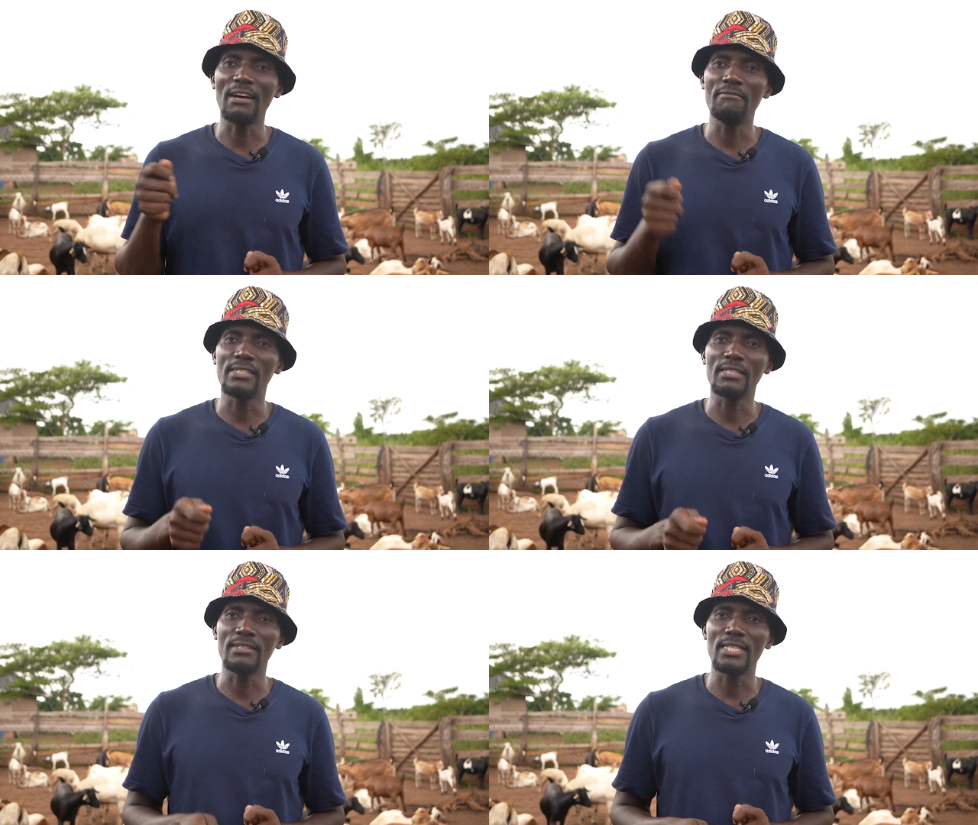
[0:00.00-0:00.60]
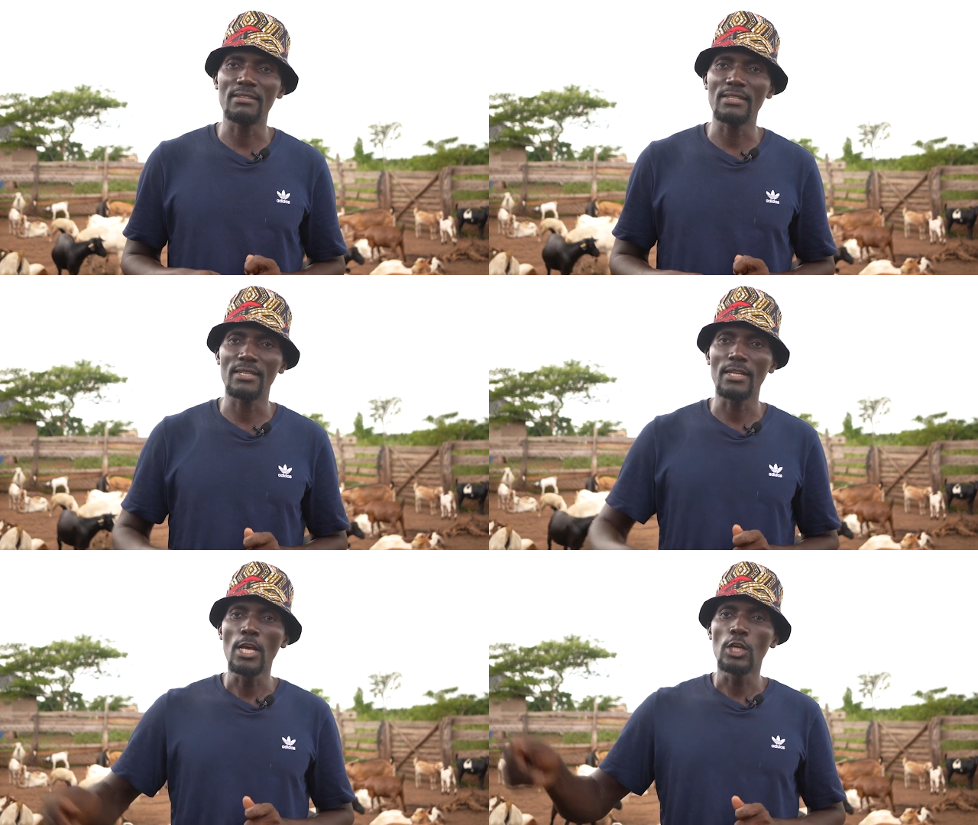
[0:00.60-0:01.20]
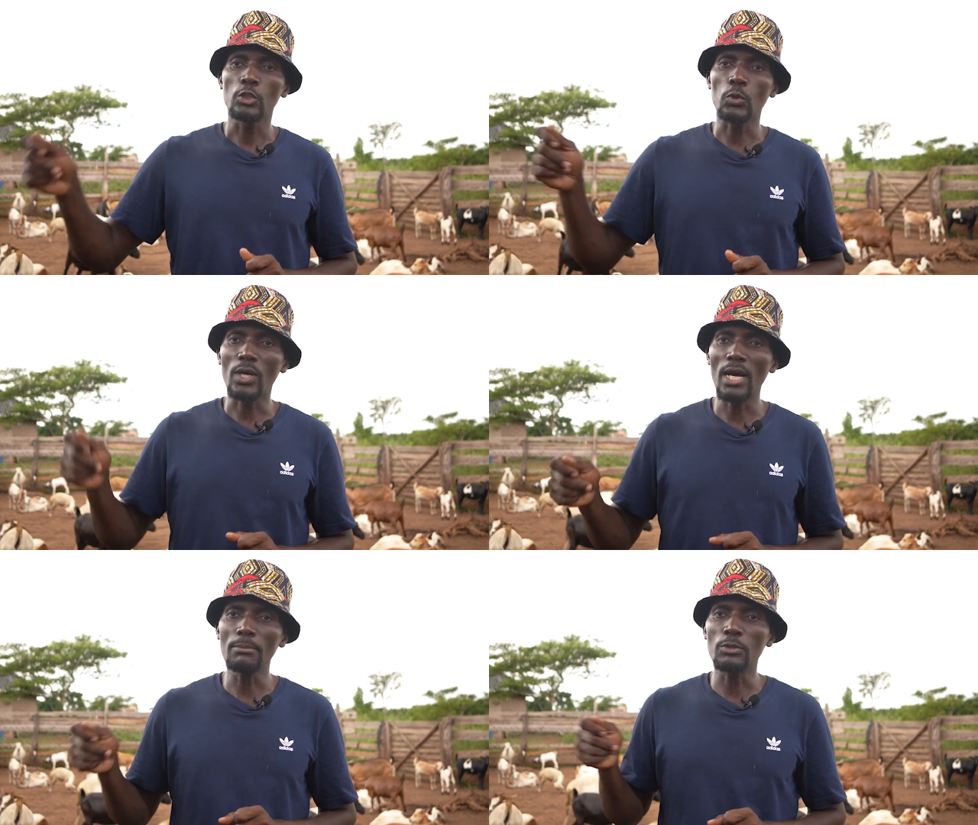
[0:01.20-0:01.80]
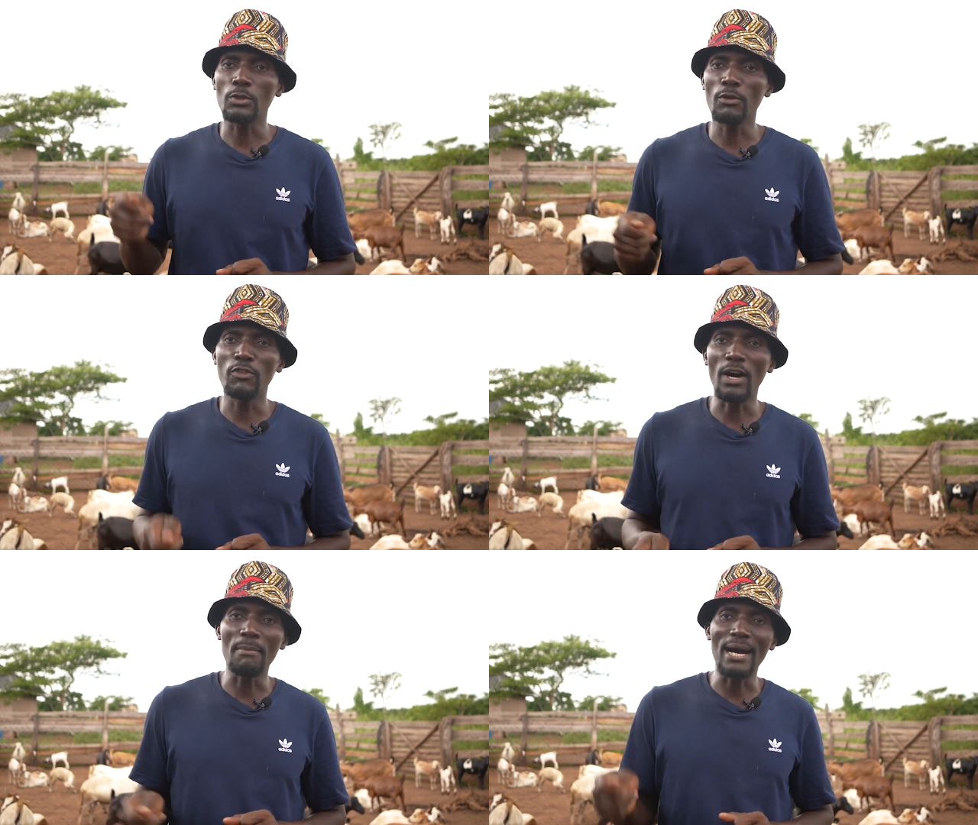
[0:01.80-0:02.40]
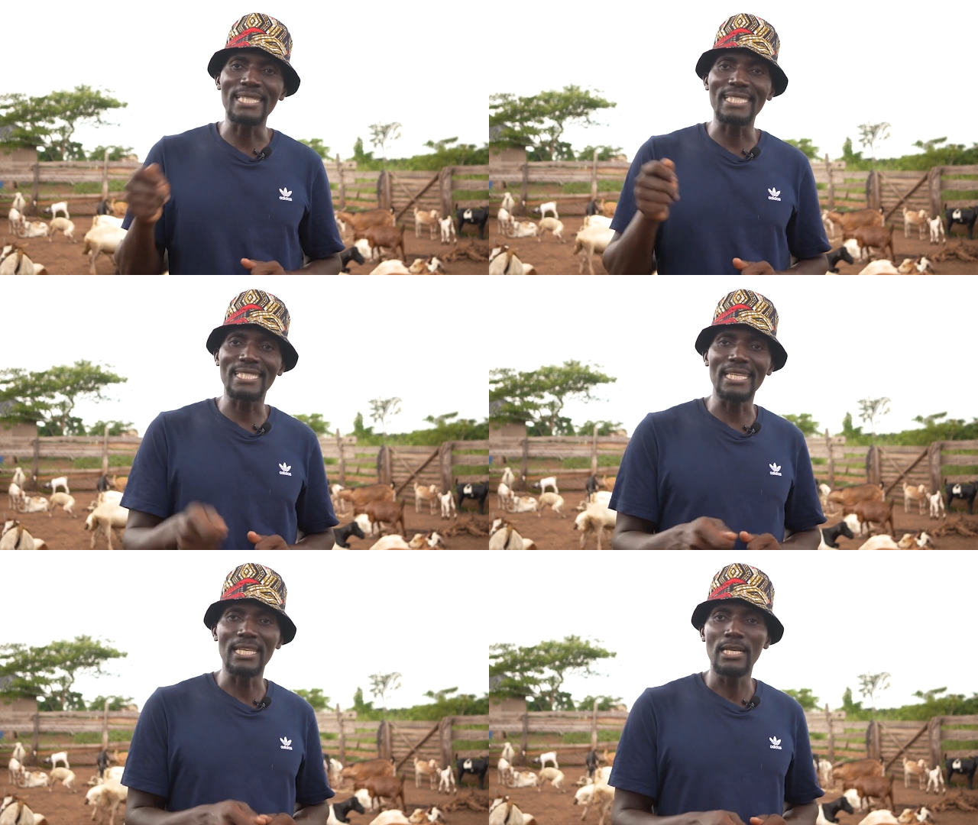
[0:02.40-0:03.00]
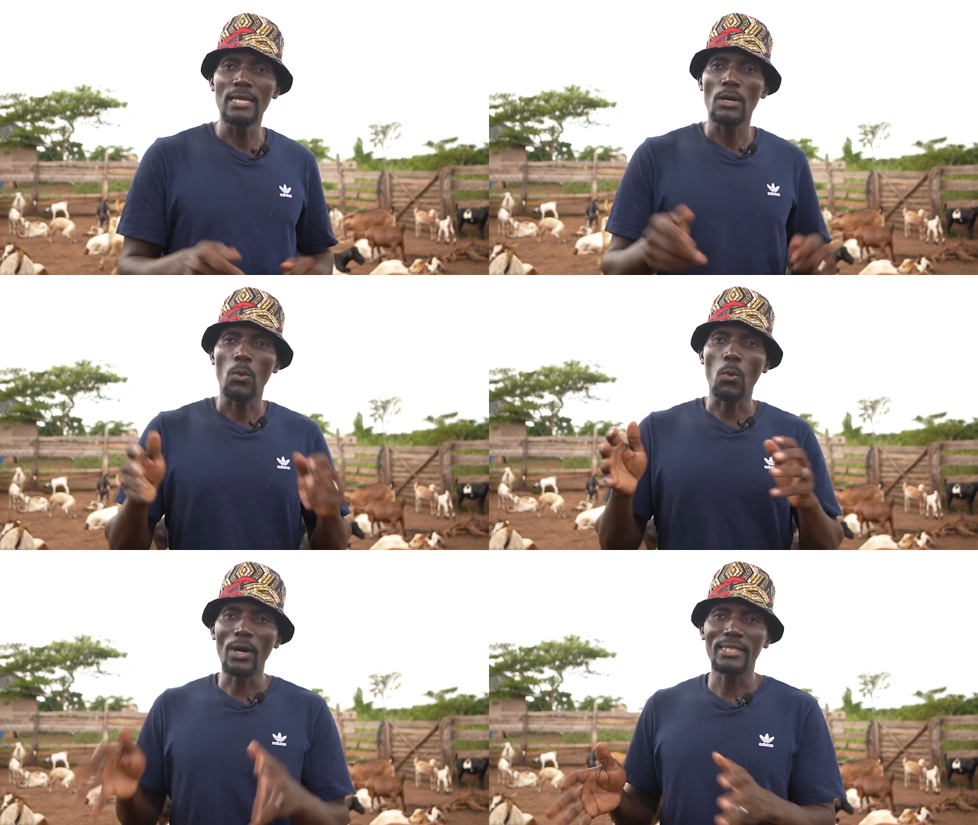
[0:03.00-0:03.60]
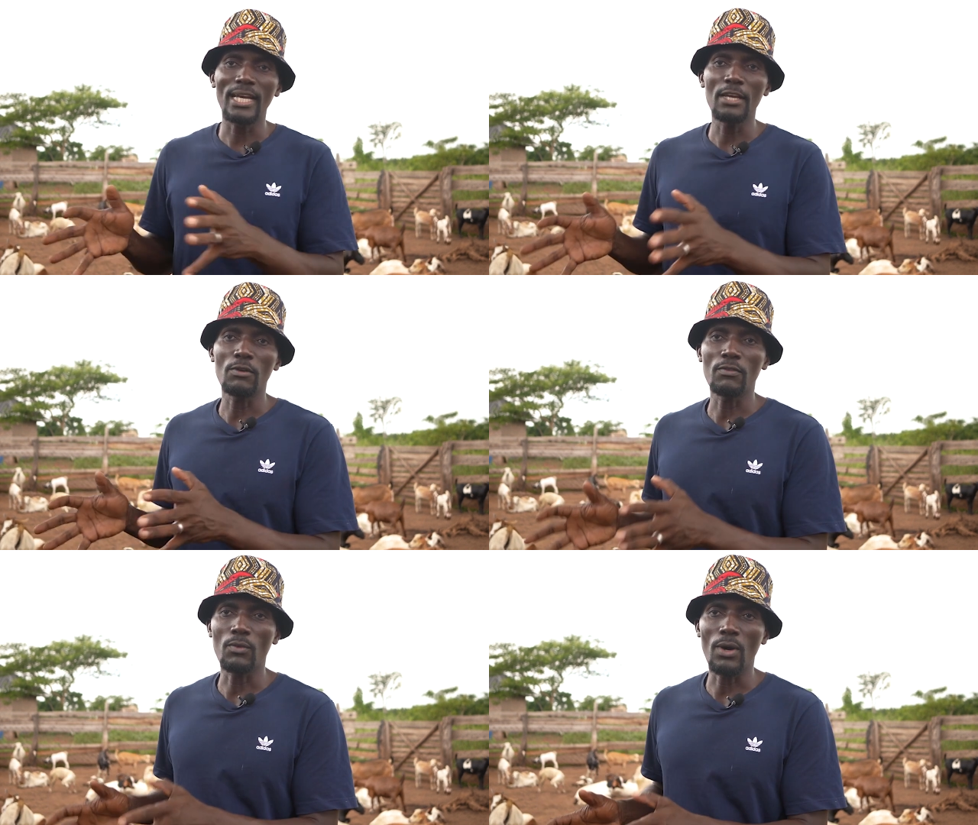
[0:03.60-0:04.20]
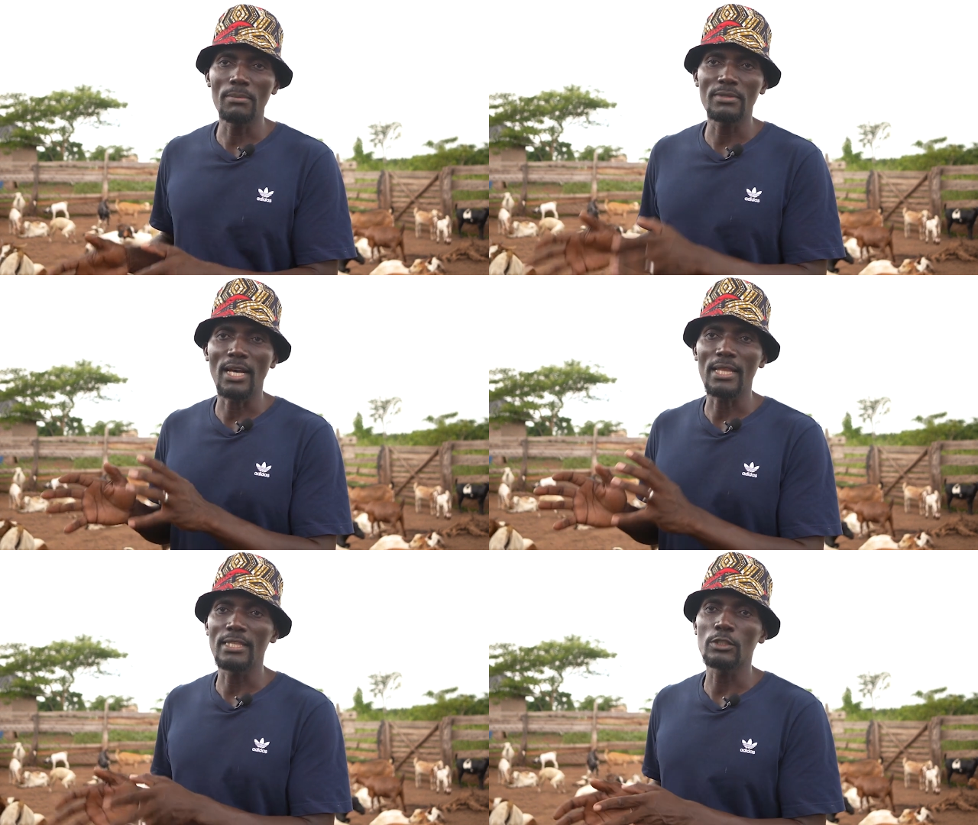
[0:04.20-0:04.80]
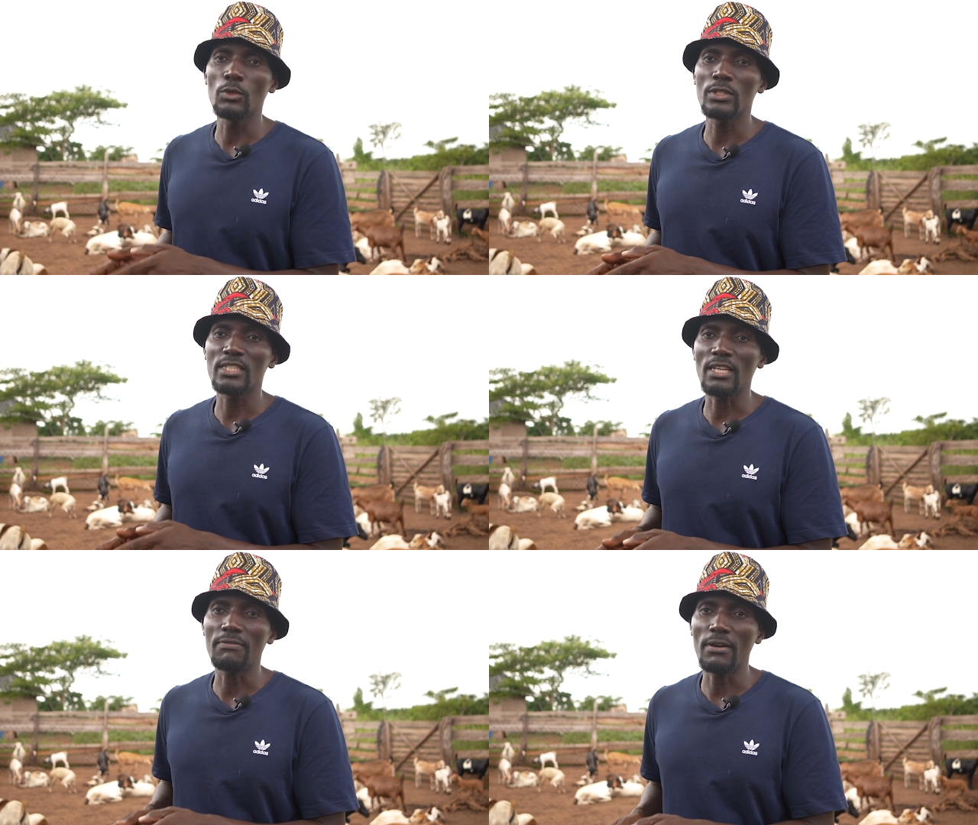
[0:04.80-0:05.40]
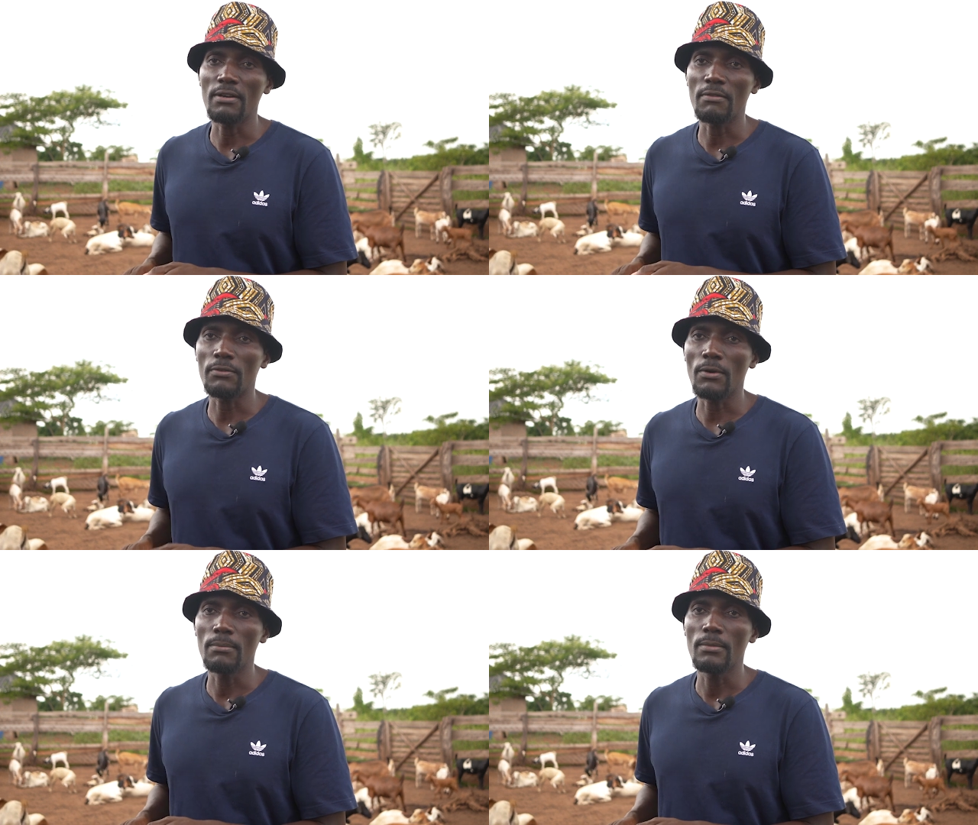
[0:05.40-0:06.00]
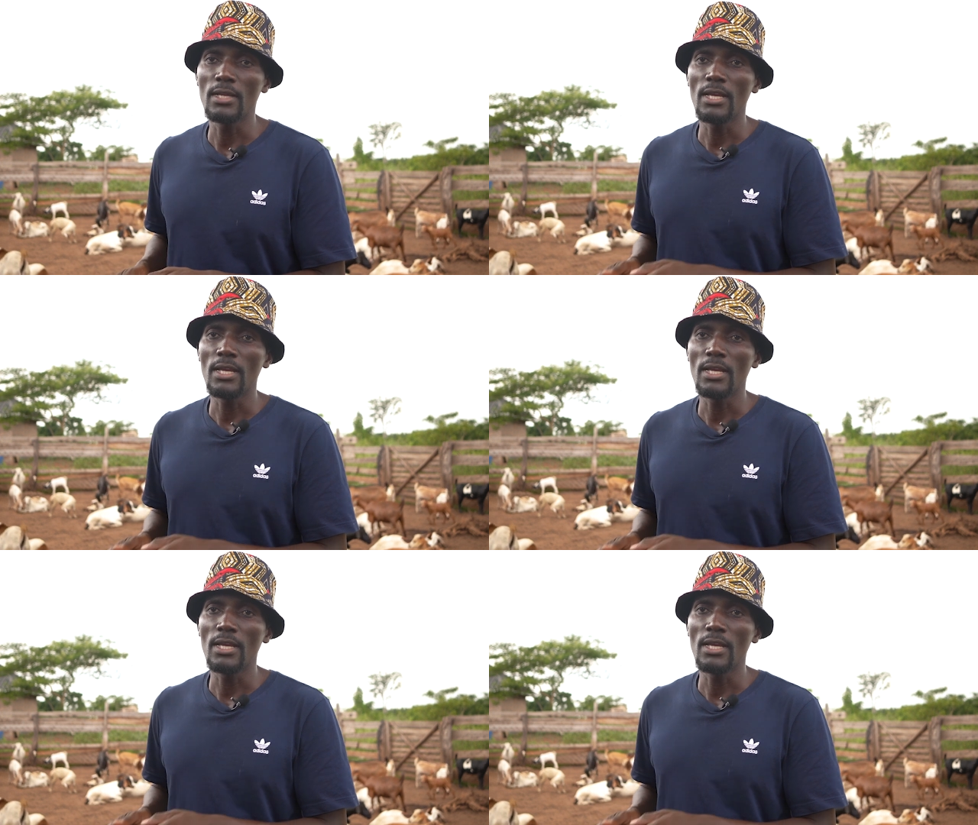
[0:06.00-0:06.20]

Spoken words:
a veterinarian to come to your farm and see what kind of worms are these goats suffering from.